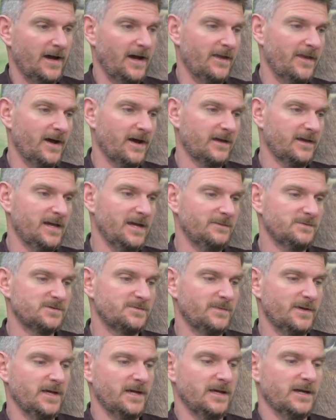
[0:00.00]
and that
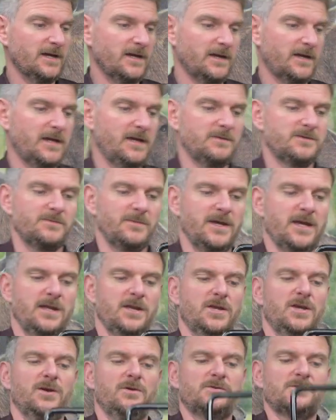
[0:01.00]
keeps me
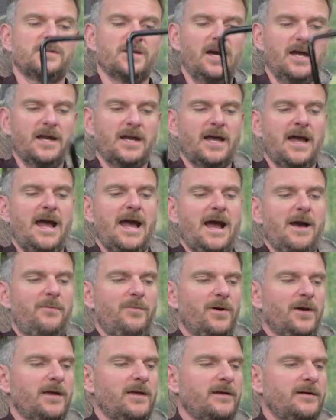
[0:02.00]
in use and
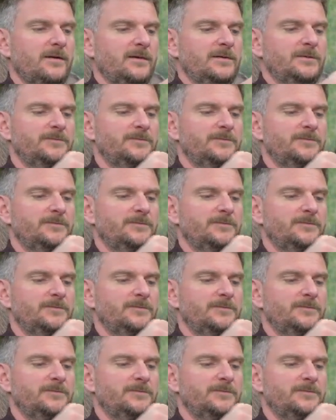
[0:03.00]
happy.